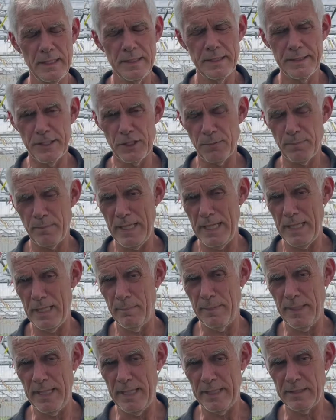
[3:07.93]
The spider
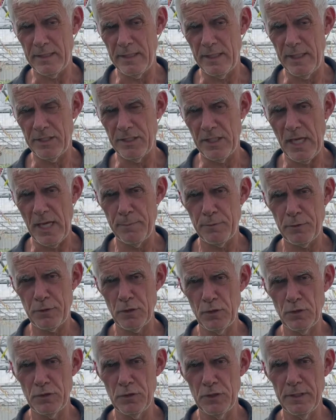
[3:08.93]
mite is
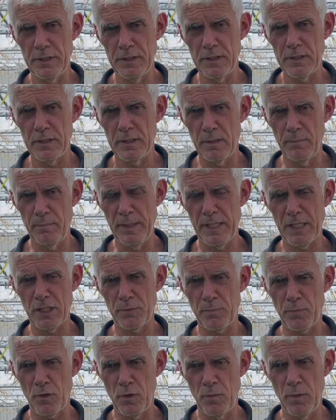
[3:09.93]
absolutely the
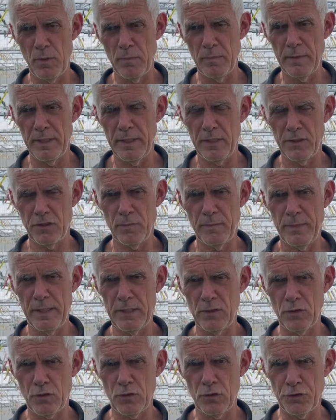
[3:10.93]
biggest problem in the
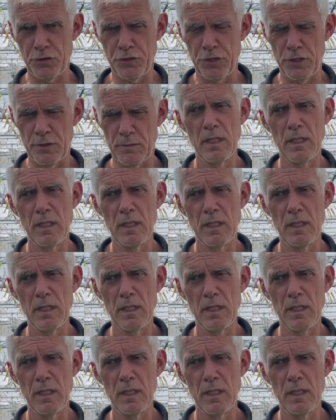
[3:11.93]
tomato culture.